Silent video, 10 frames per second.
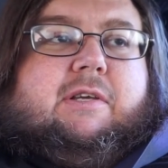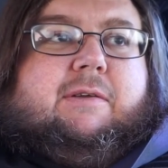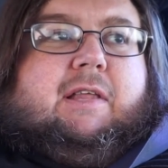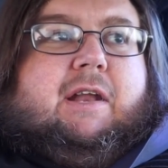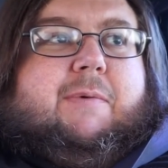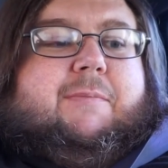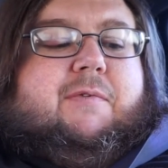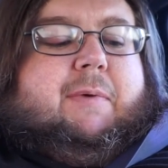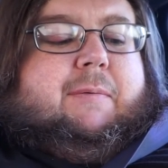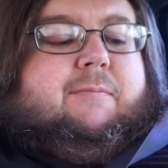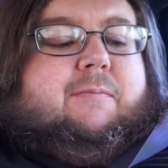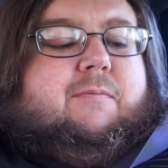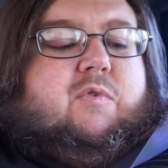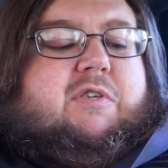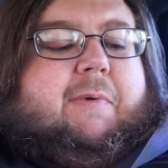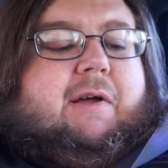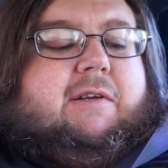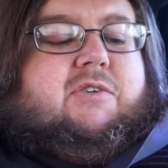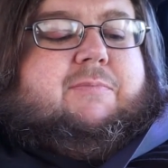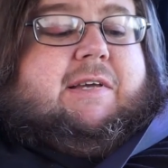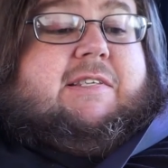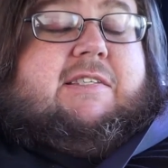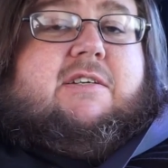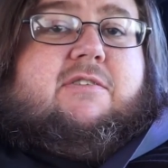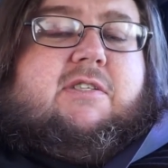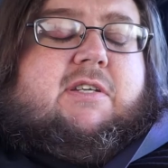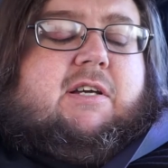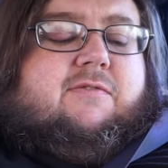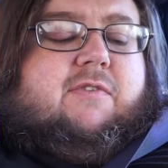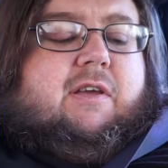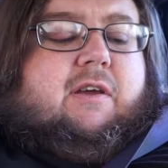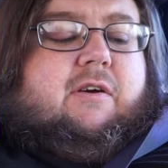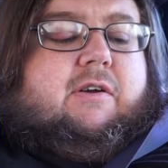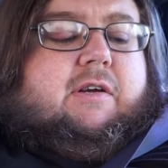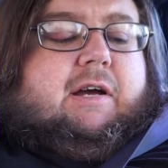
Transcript: a lot of people have been responding to my Sears Sucks video